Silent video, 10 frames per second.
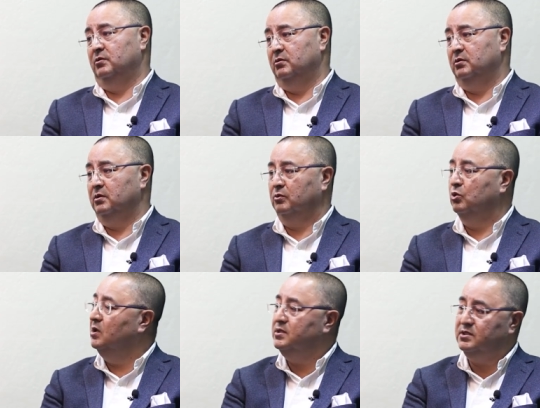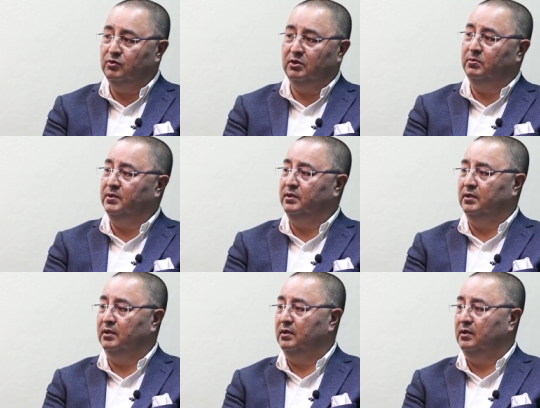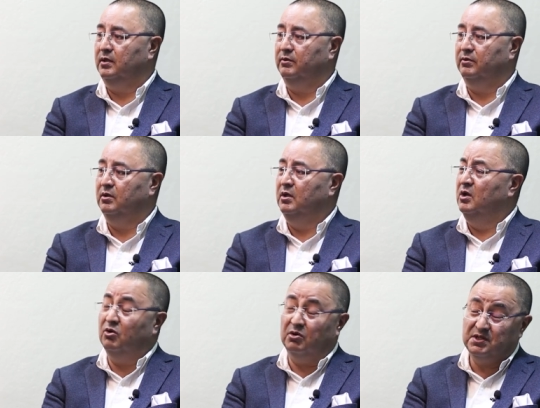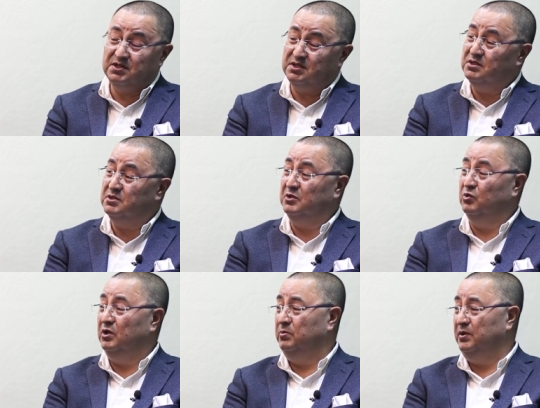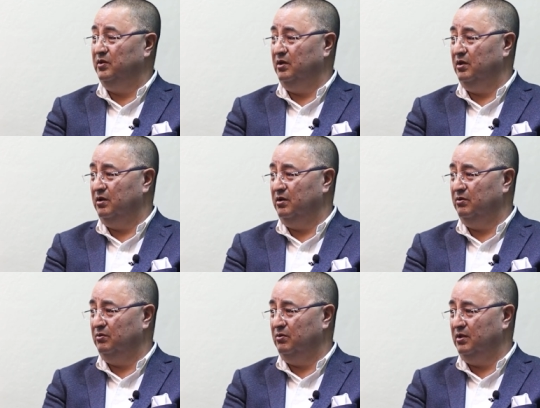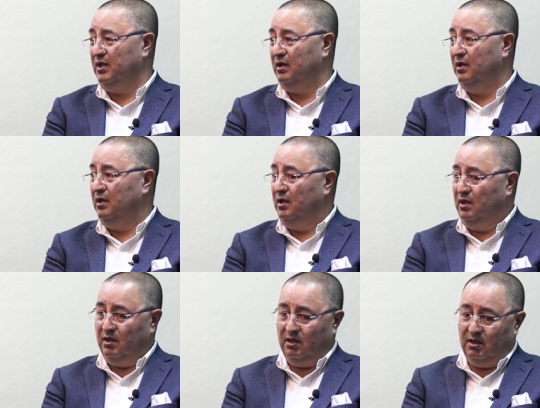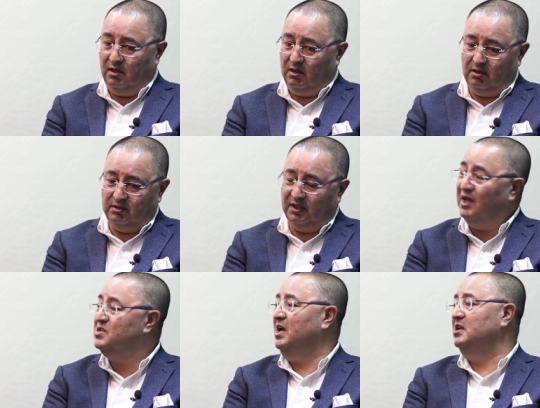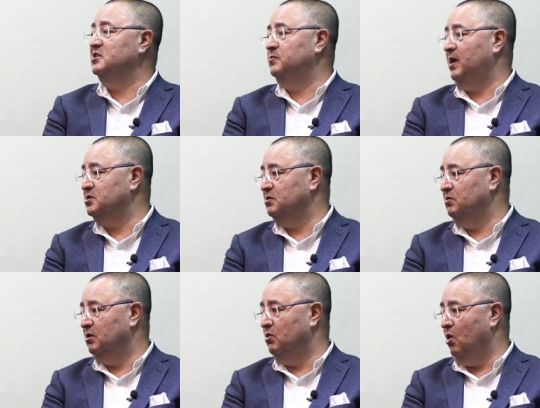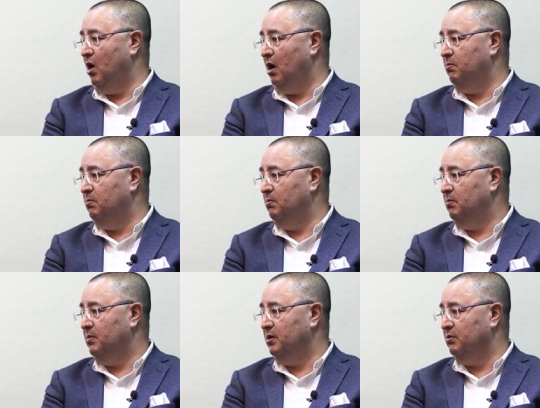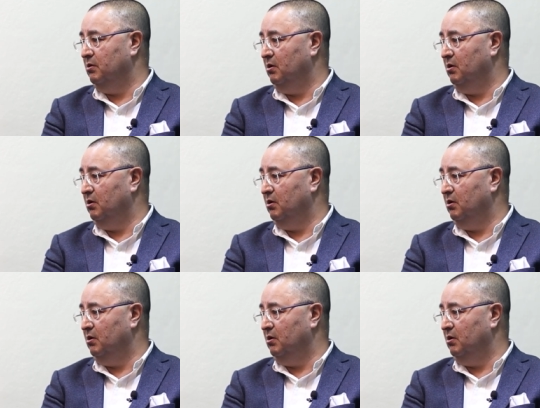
You know, the quality will be there. You know, consistency will be there. You know, that uh, the guest satisfaction will go up. You